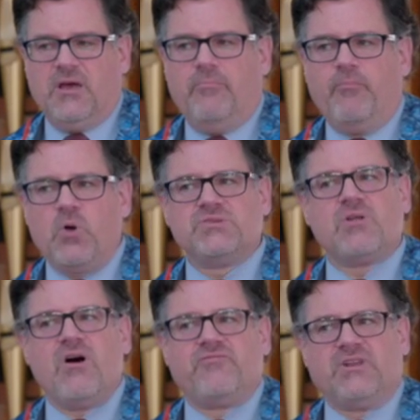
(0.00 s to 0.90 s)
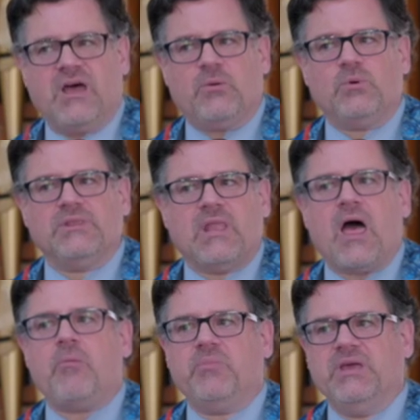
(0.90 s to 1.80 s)
most often I will
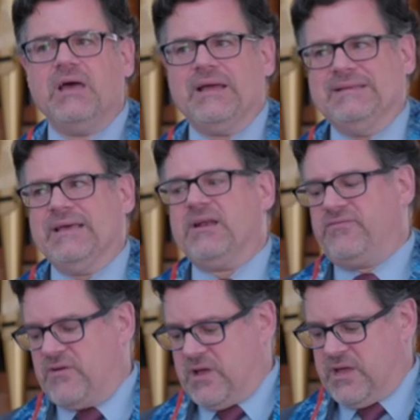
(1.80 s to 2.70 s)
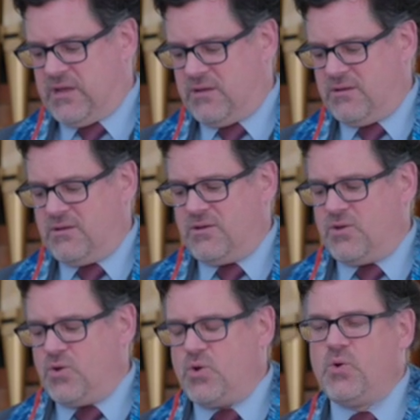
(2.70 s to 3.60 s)
not be identifying
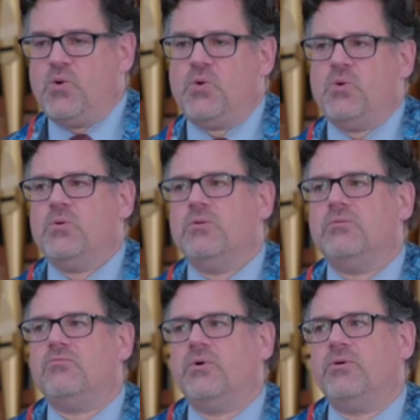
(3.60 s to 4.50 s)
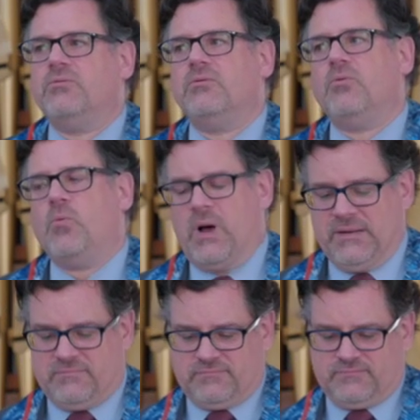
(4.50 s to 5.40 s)
who wrote
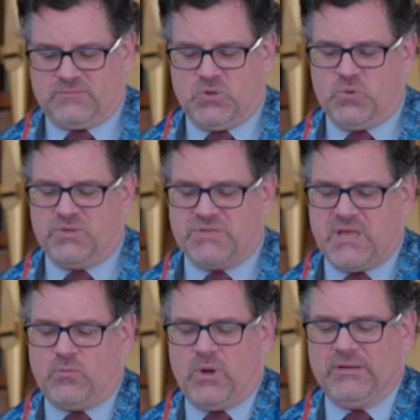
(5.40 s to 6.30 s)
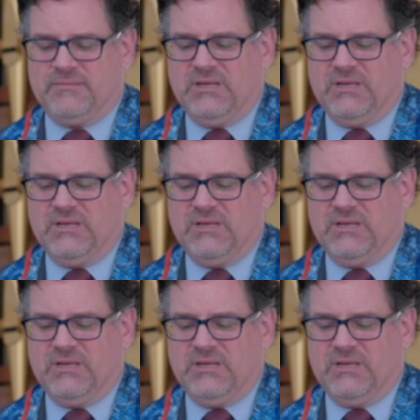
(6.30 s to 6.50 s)
what, who said what,